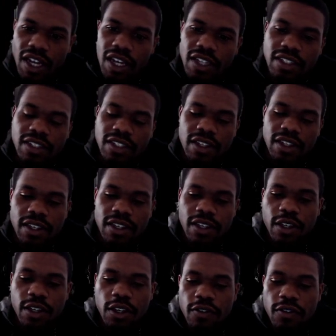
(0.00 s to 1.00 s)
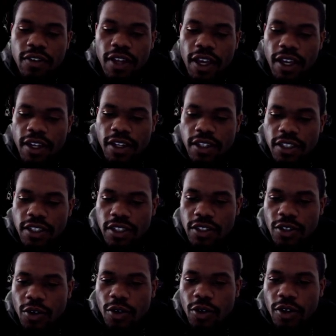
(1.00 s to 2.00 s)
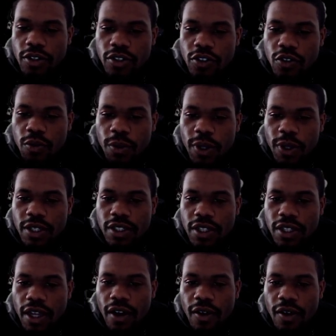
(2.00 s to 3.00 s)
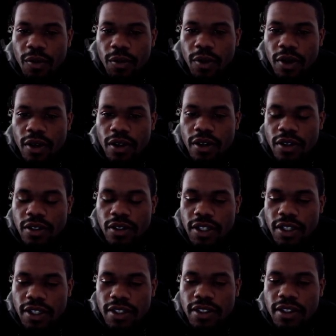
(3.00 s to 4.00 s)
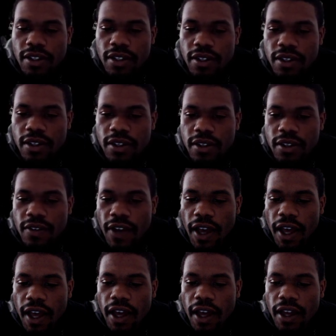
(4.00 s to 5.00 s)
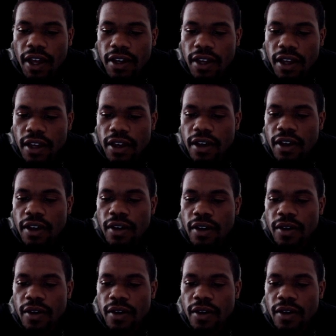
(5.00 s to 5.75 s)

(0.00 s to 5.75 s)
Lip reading: Just leave, lady. She doing too much now, bruh. Just leave. God damn.